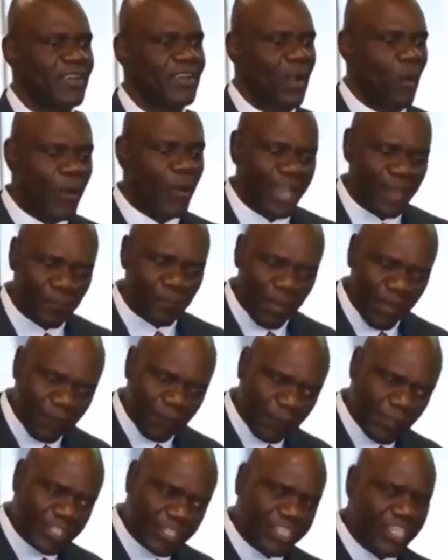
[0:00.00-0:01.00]
We can
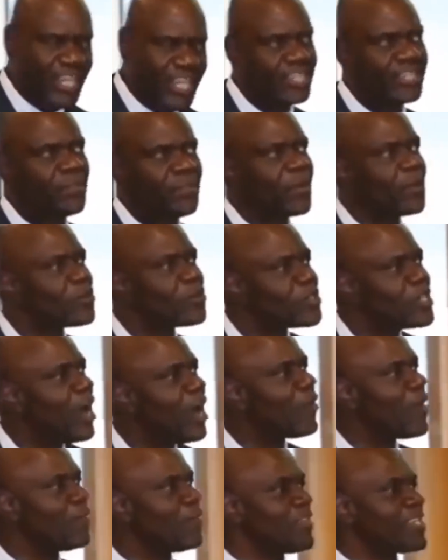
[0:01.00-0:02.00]
beneficiate because now
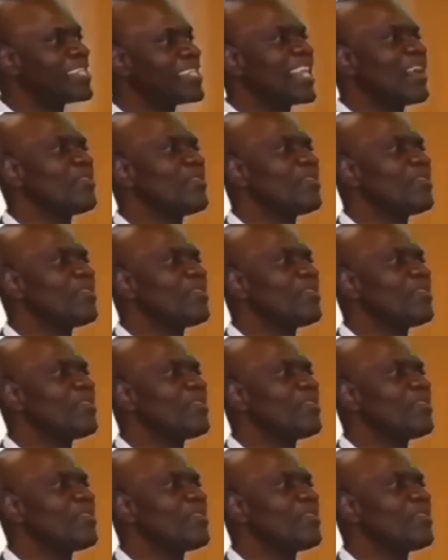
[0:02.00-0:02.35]
we have the scale